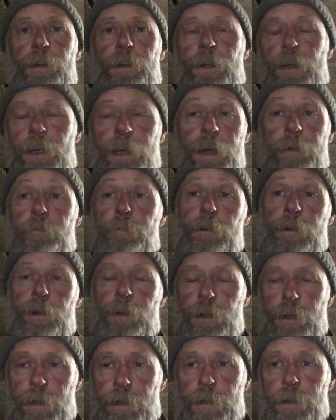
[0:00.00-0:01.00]
camera,
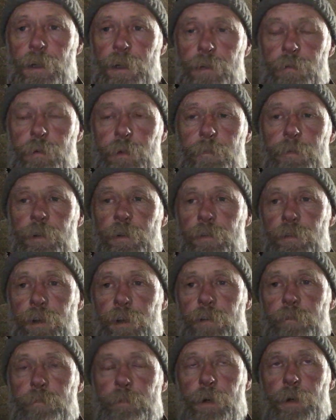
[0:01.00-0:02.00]
another one with the
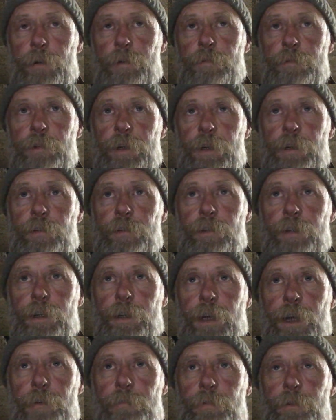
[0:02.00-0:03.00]
south pole facing the
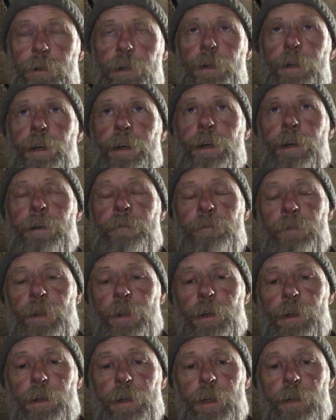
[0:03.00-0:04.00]
camera,
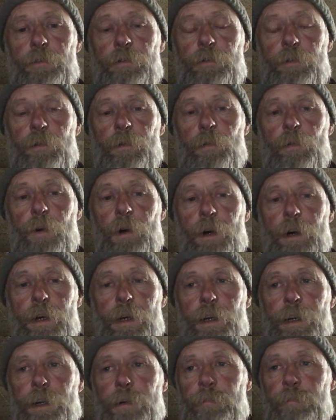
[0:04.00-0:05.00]
electrical
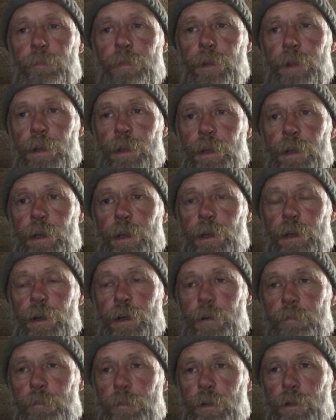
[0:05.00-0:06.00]
wire
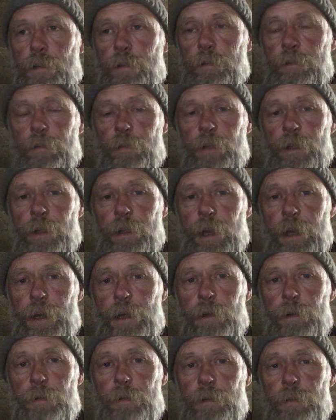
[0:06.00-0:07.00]
loosely
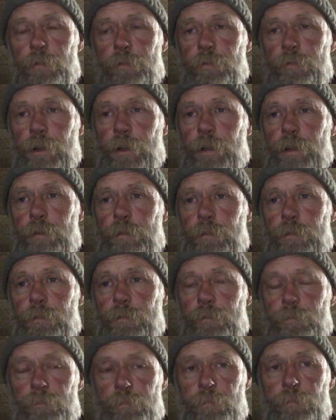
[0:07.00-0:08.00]
held in front of
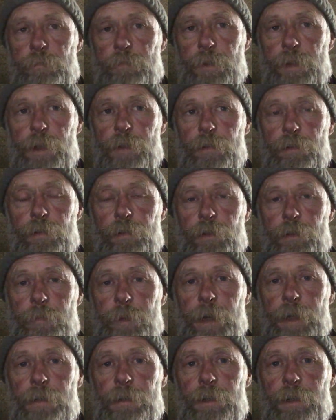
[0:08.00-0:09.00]
these two
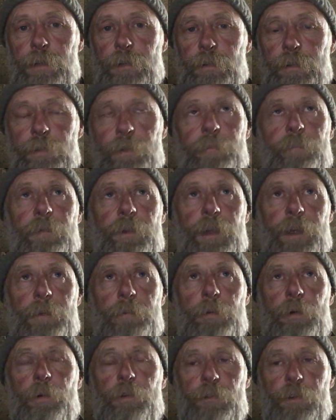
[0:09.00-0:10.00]
magnets. He
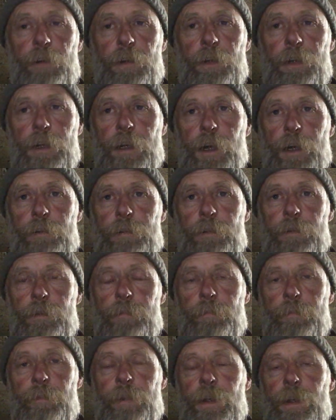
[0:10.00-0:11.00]
puts it on a current,
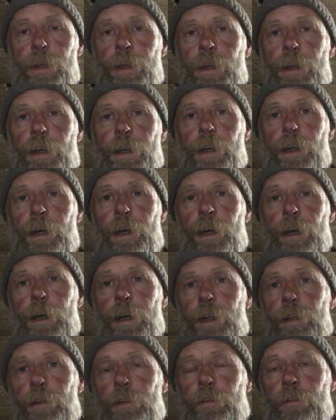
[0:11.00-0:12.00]

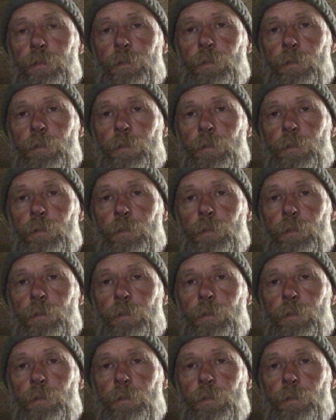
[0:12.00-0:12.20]
and